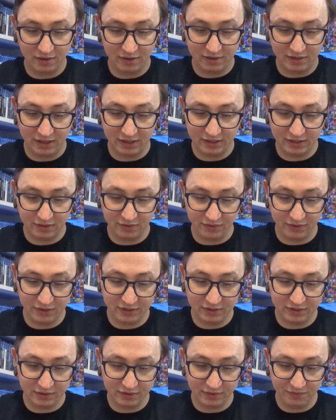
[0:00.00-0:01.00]
disc of
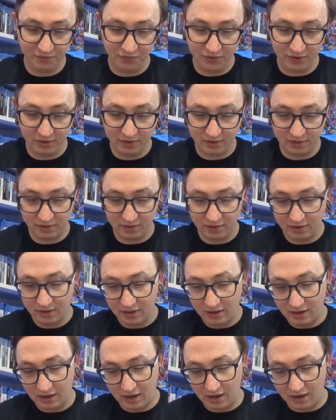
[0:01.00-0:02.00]
this or something,
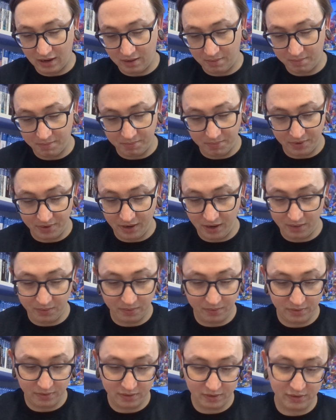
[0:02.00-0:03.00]
but no,
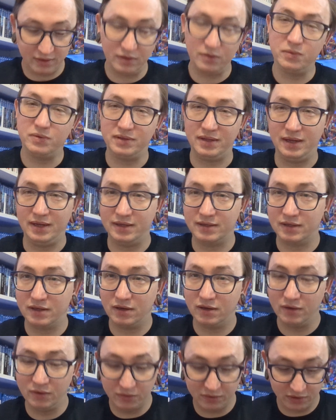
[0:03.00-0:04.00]
loose
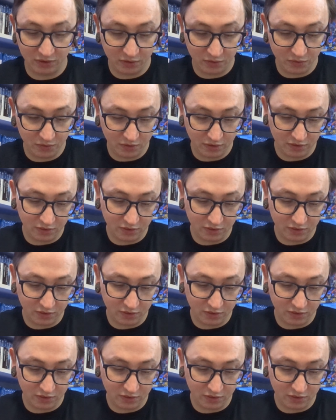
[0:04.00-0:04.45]
disc, loose hue